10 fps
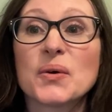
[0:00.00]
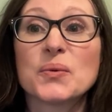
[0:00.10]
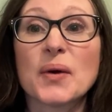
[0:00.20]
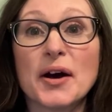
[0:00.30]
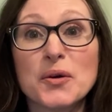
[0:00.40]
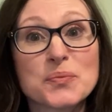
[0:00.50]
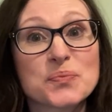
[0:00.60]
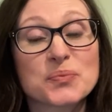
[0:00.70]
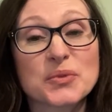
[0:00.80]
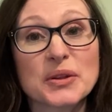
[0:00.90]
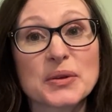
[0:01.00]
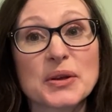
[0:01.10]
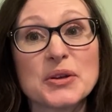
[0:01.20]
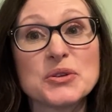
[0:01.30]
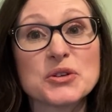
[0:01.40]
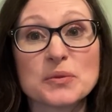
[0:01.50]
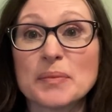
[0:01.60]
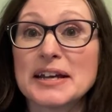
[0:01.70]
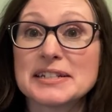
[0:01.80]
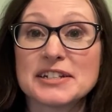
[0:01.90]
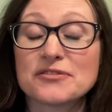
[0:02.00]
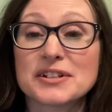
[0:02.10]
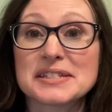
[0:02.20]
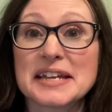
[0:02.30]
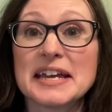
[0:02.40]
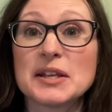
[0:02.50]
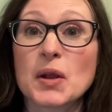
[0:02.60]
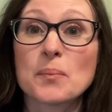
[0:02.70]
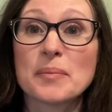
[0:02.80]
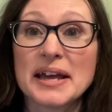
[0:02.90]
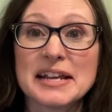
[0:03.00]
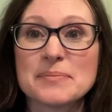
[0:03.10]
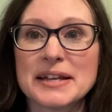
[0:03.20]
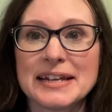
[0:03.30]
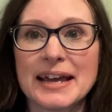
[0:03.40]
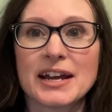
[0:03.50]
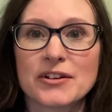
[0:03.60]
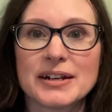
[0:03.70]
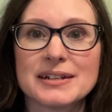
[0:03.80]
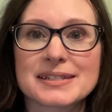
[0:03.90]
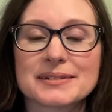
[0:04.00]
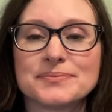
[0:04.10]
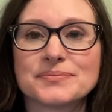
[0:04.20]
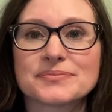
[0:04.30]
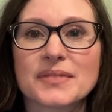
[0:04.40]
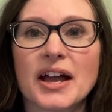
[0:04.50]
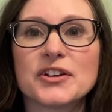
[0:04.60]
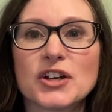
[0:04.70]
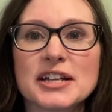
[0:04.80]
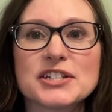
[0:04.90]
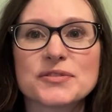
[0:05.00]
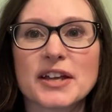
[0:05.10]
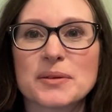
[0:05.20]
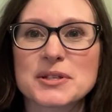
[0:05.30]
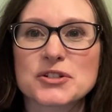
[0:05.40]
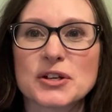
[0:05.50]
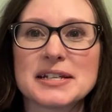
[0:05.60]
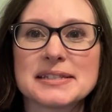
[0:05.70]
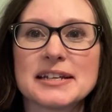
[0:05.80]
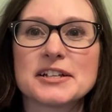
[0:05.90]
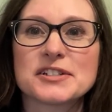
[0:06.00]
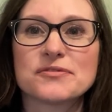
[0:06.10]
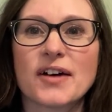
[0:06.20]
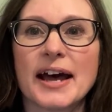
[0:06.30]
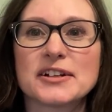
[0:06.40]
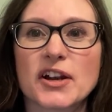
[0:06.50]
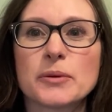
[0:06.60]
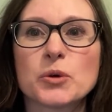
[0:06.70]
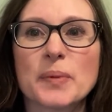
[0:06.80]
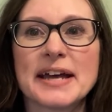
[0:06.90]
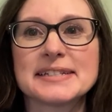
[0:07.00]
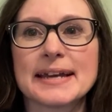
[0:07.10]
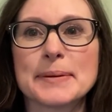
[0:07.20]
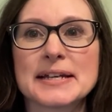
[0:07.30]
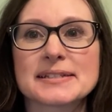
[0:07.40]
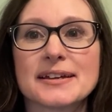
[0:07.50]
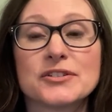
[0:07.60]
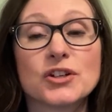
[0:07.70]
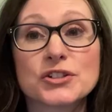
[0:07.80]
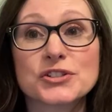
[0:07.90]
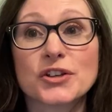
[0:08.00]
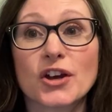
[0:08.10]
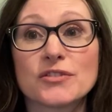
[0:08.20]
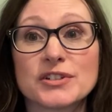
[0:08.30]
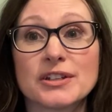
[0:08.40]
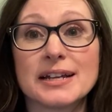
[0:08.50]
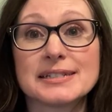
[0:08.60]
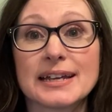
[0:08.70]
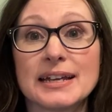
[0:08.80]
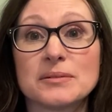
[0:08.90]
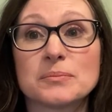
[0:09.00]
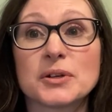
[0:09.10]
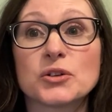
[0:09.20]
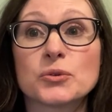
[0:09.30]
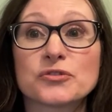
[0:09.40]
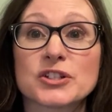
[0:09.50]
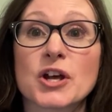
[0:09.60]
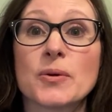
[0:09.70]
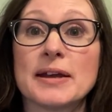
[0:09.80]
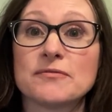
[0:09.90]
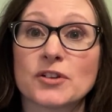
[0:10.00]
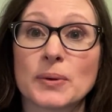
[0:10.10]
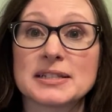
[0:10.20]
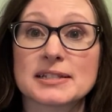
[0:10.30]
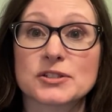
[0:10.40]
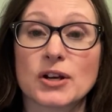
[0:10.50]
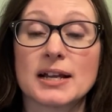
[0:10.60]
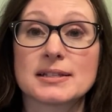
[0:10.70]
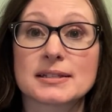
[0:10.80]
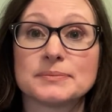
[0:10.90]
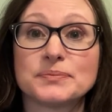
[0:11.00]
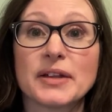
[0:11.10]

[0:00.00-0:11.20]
Well, you can make a difference in many areas. A knowledge of chemistry is needed to fight global pandemics, not just COVID-19, but also influenza strains.